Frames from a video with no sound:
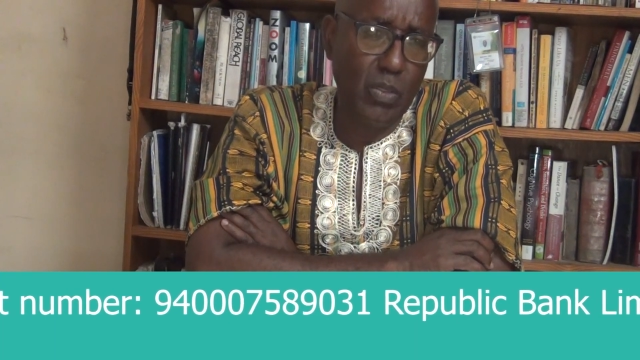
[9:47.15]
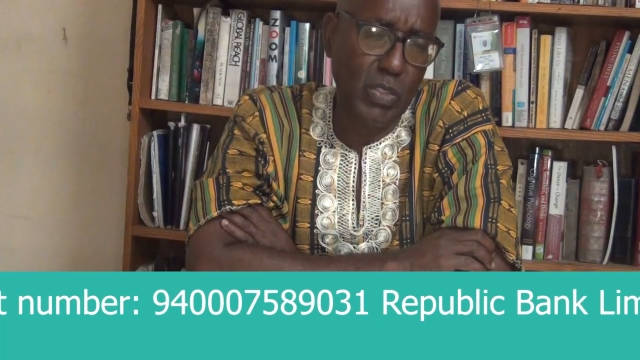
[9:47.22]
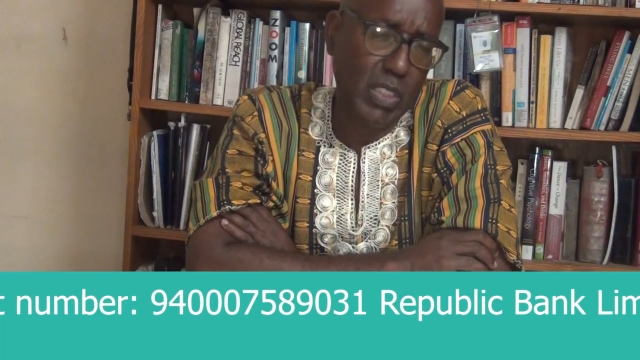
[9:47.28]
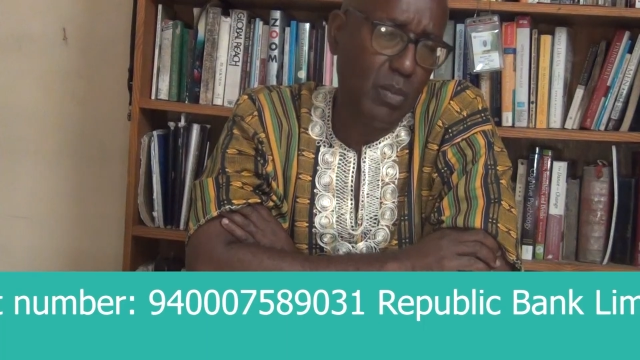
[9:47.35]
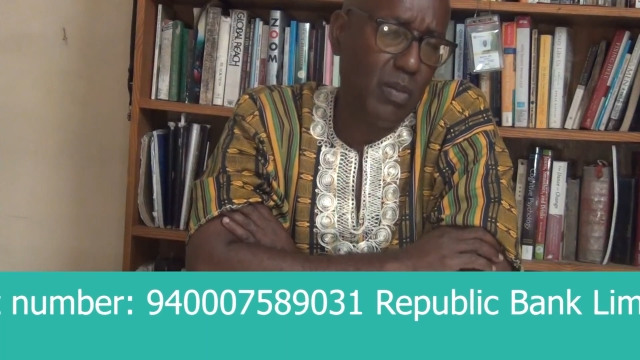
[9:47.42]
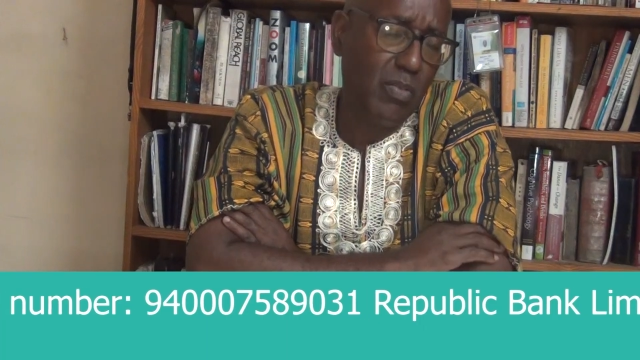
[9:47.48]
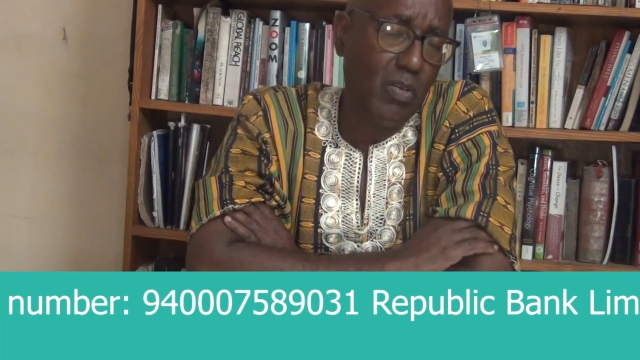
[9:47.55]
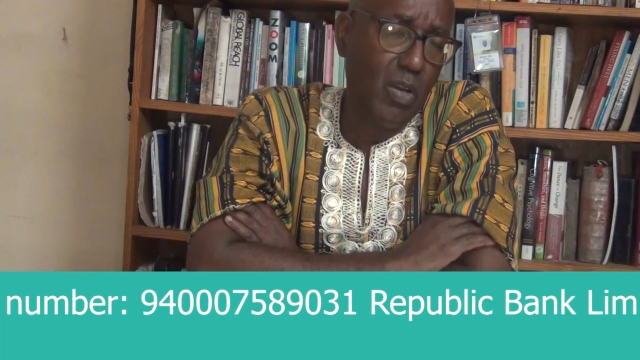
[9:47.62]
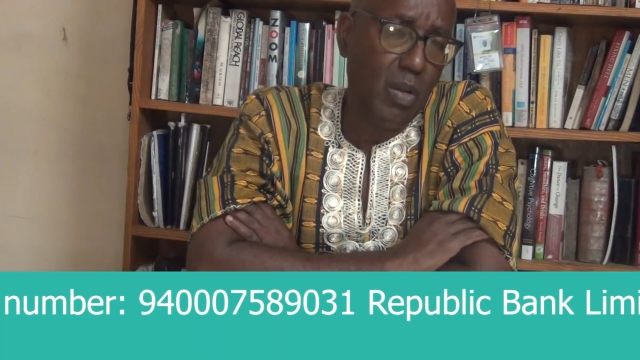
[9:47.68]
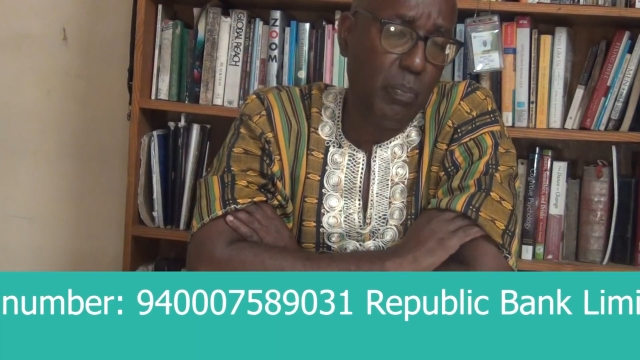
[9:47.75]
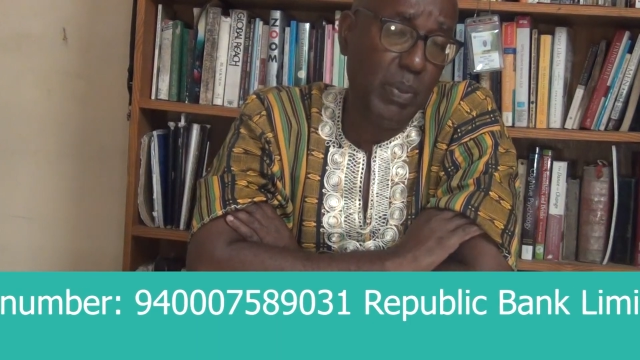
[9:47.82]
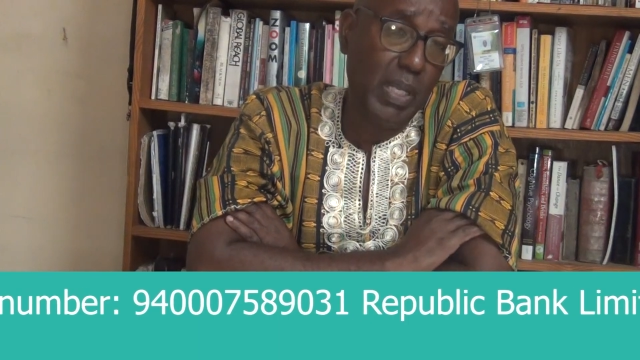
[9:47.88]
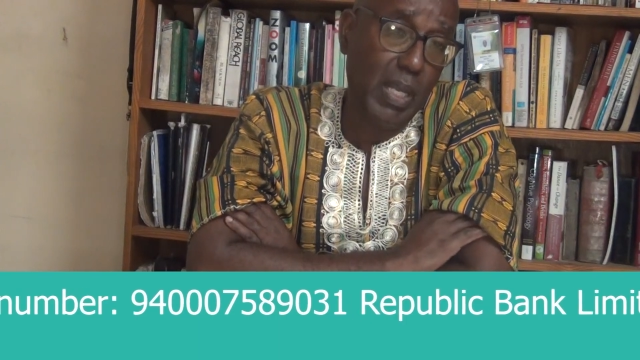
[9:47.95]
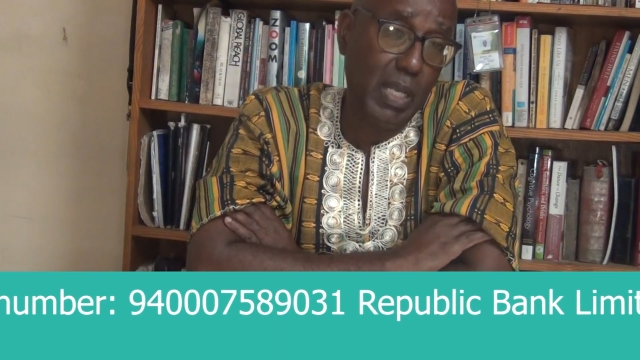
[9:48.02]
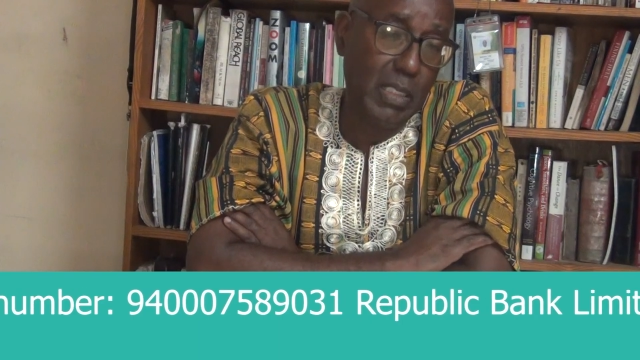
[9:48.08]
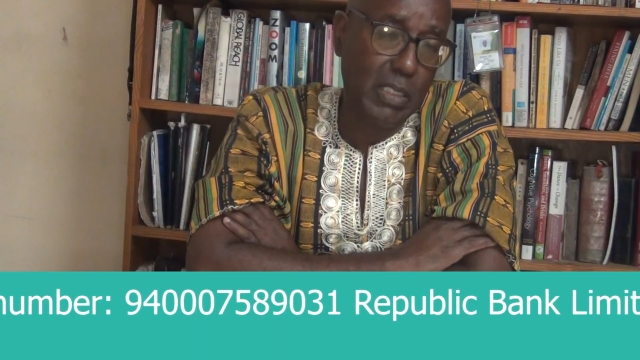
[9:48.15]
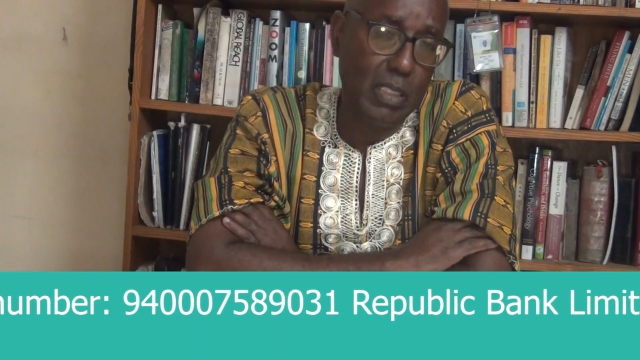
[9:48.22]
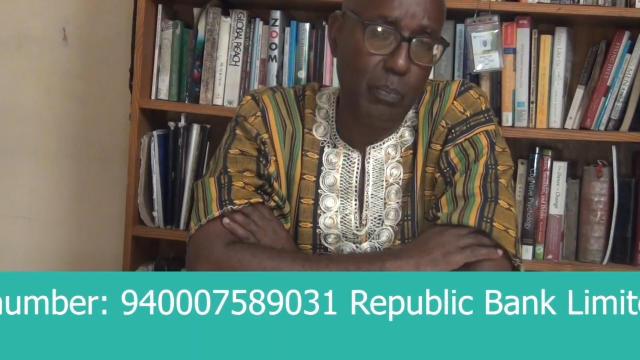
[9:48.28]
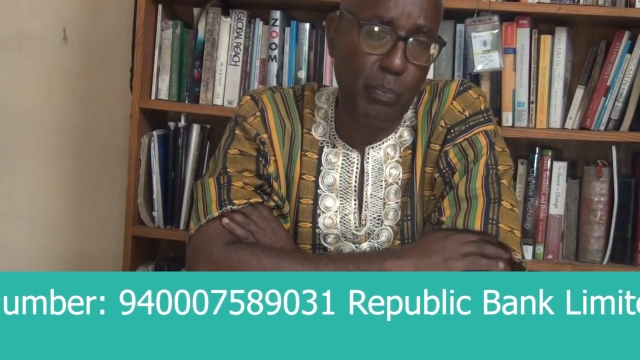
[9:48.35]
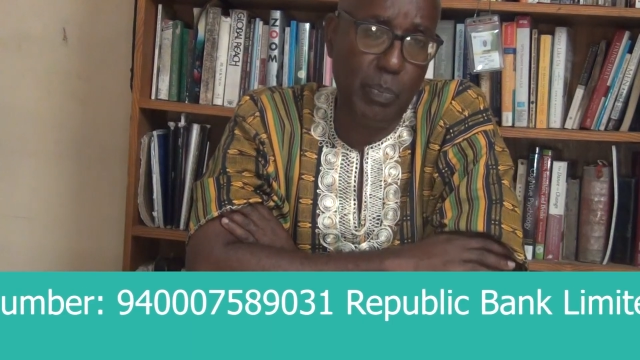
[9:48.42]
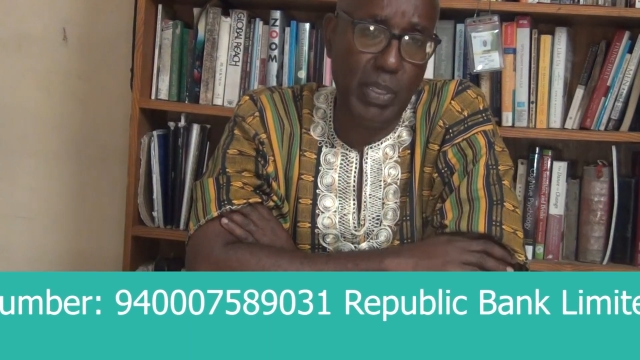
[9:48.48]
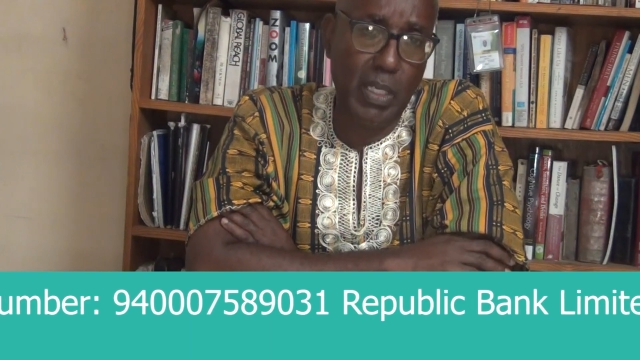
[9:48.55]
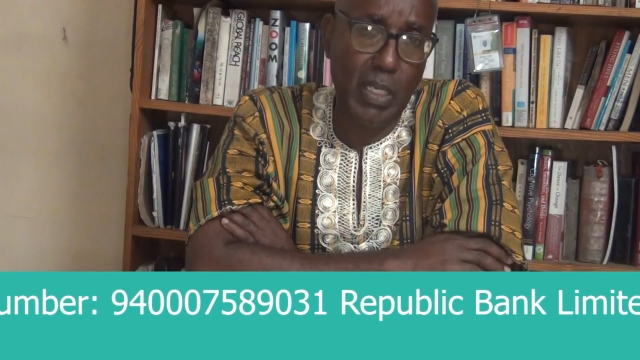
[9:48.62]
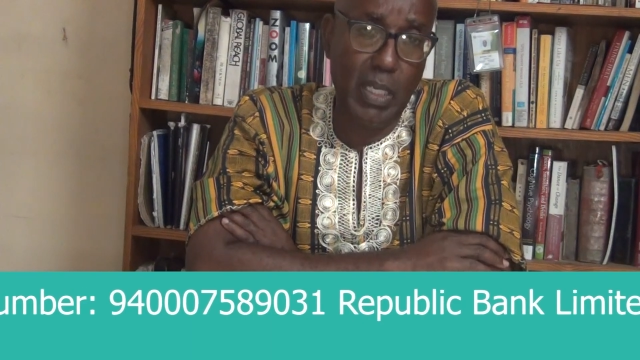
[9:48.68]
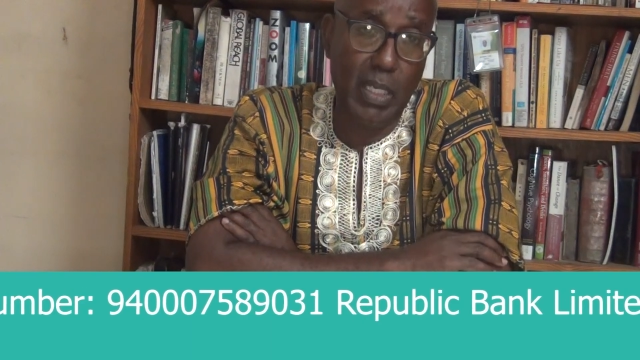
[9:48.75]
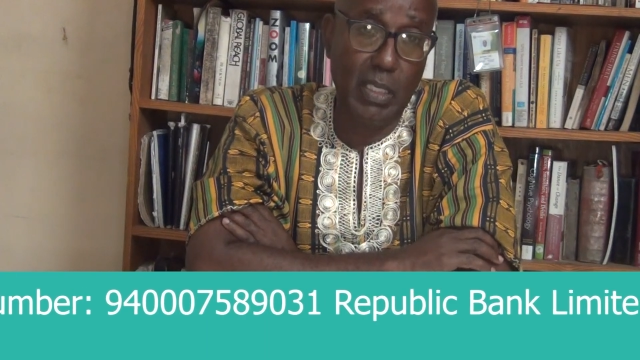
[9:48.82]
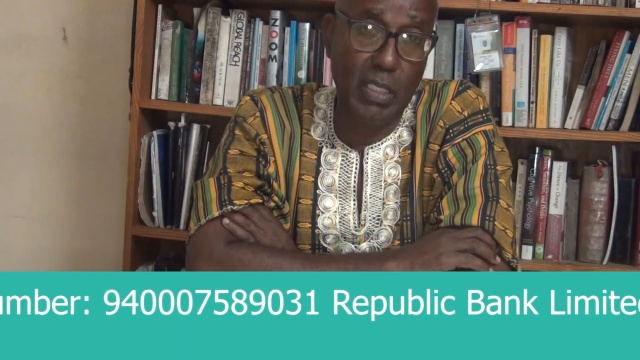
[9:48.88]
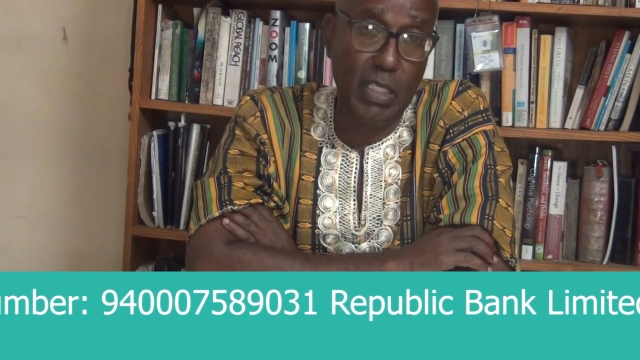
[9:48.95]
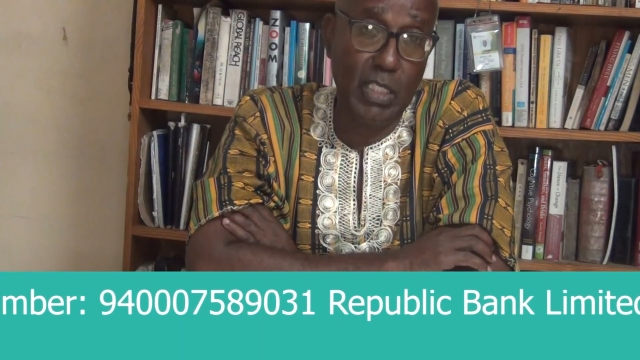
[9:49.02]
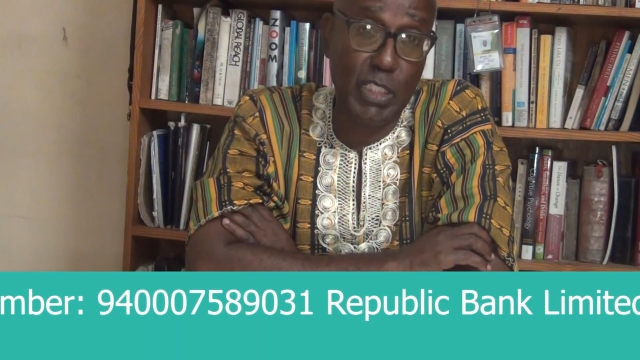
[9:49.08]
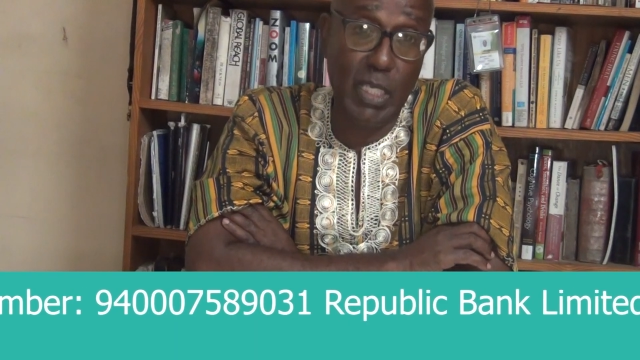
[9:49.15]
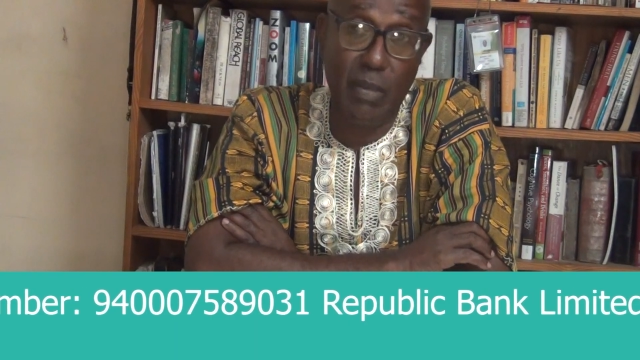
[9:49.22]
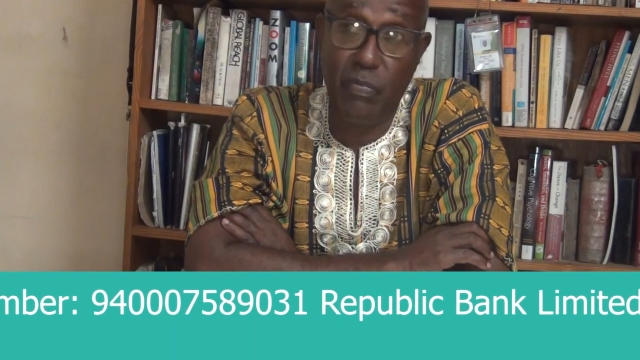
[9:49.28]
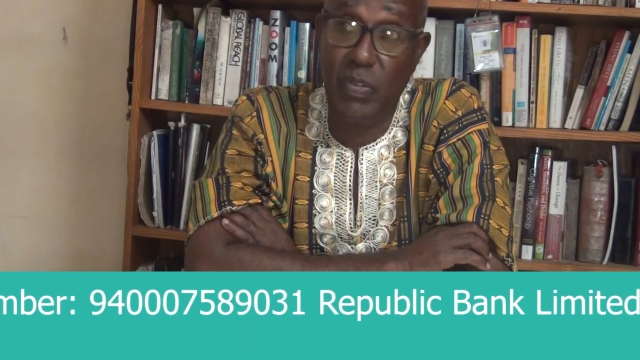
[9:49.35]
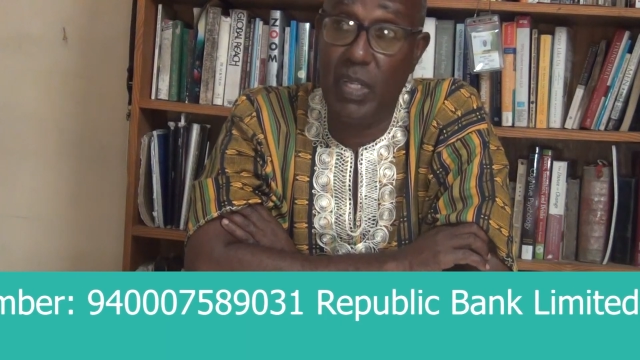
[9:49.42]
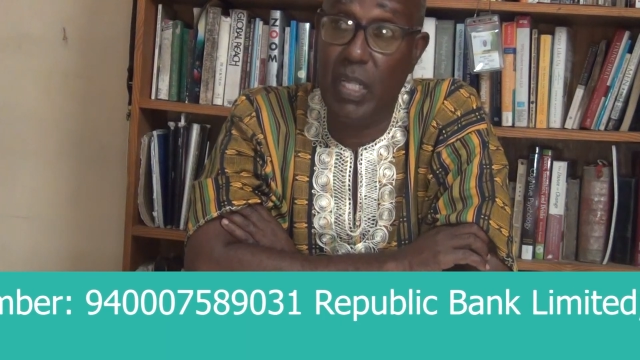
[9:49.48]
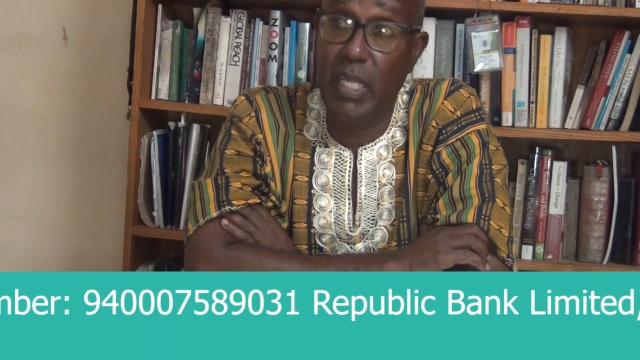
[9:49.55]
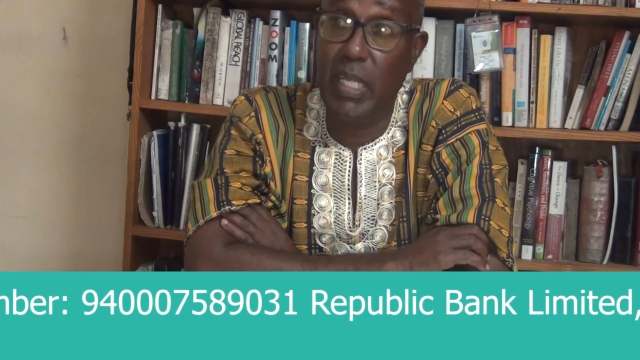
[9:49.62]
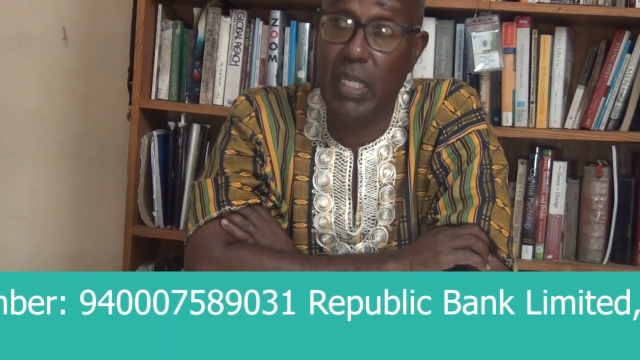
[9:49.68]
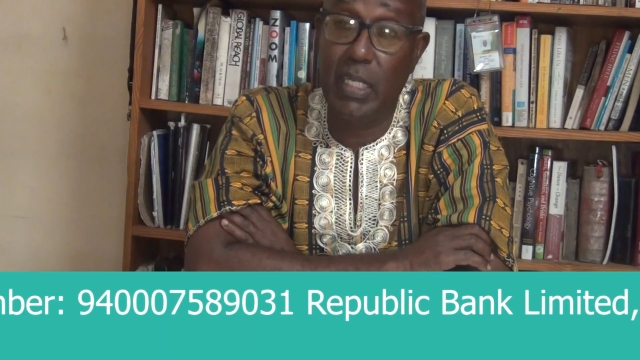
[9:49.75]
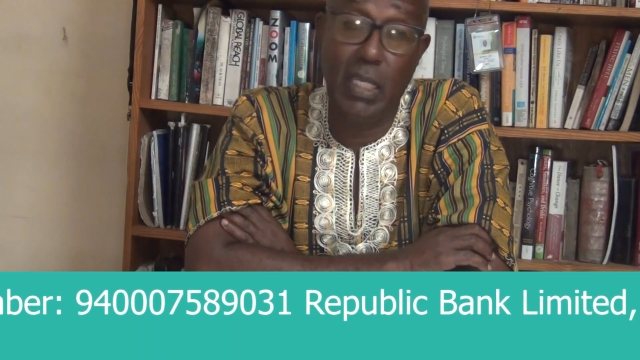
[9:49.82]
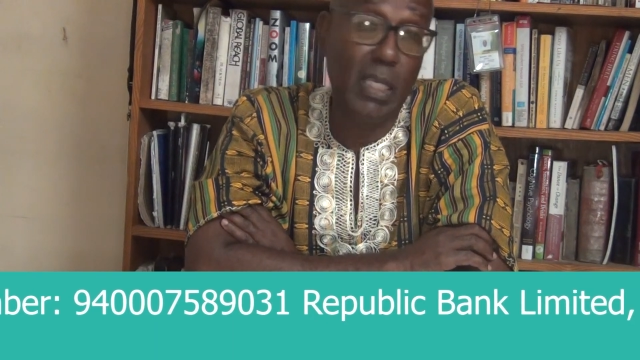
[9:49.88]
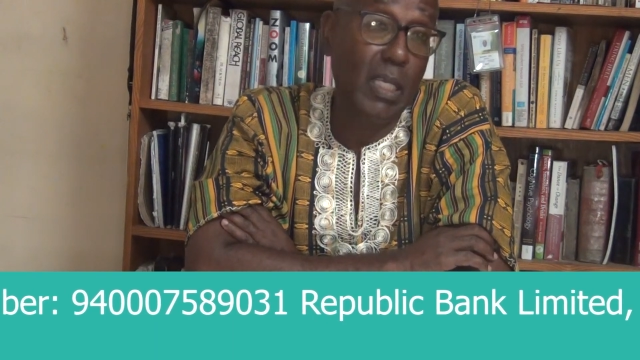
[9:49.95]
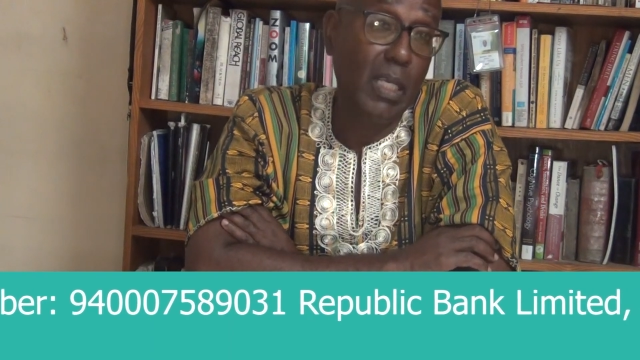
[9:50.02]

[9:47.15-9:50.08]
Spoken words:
some of our players to play in the Sheffield League